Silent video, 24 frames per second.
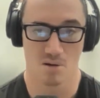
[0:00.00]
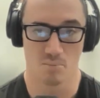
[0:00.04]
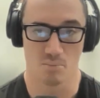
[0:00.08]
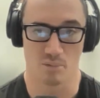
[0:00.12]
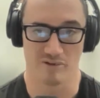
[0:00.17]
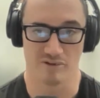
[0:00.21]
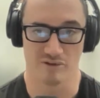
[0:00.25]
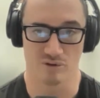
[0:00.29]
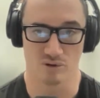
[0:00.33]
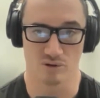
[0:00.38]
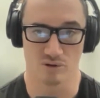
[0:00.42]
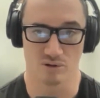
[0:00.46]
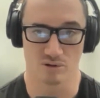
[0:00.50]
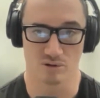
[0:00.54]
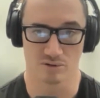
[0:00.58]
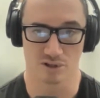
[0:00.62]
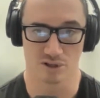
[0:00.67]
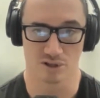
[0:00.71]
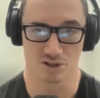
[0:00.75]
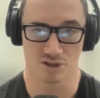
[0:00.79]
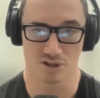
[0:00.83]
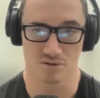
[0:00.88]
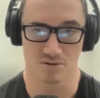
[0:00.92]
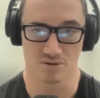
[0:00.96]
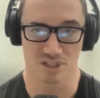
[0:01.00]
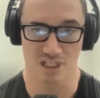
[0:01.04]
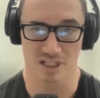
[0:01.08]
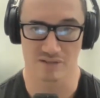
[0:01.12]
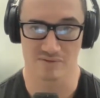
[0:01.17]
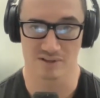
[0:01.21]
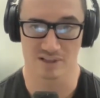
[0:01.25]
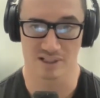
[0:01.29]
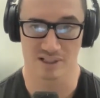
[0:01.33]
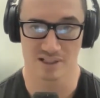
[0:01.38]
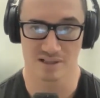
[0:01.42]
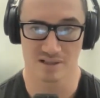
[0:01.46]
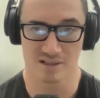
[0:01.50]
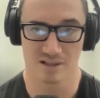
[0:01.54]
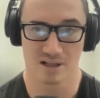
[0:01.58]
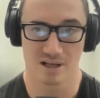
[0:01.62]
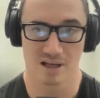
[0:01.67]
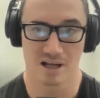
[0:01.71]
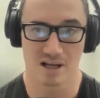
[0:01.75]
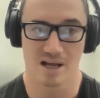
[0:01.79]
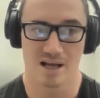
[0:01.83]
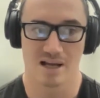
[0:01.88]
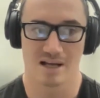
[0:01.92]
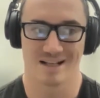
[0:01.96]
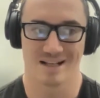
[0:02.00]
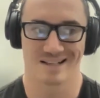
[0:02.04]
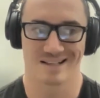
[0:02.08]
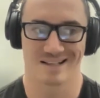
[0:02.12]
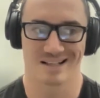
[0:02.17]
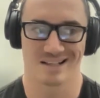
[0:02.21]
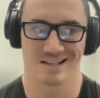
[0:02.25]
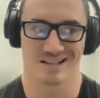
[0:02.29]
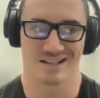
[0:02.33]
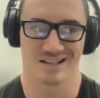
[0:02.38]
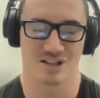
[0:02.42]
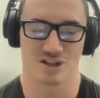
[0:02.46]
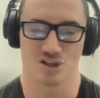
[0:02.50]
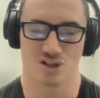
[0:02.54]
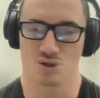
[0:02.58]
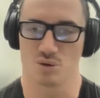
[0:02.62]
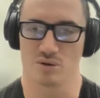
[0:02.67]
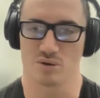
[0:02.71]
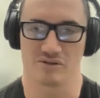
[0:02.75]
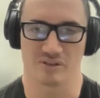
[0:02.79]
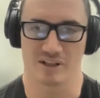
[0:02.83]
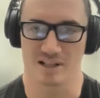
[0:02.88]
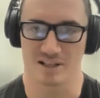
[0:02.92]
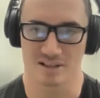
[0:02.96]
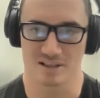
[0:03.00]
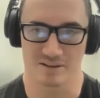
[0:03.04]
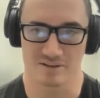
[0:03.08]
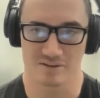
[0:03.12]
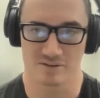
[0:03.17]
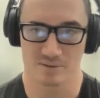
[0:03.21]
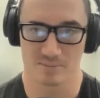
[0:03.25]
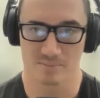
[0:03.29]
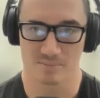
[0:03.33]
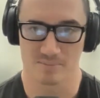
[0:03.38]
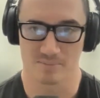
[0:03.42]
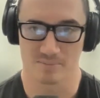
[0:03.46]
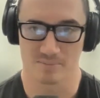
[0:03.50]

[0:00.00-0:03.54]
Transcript: before the students ever did and said, this is too offensive.